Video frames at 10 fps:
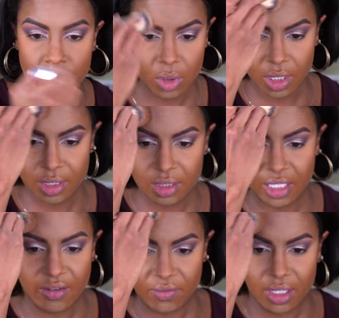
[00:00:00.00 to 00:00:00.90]
But it is
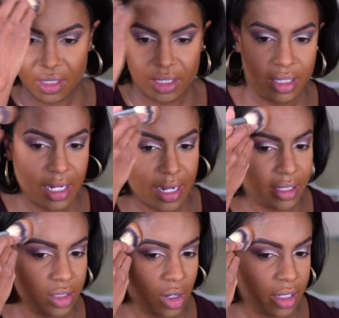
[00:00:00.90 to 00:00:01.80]
definitely
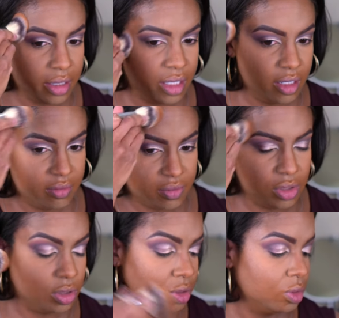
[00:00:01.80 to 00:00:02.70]
not dark enough
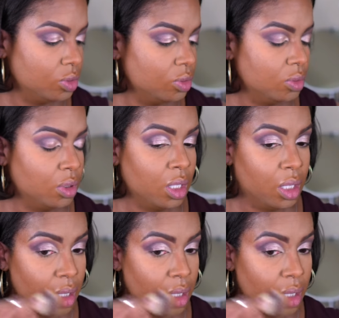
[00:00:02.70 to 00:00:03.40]
to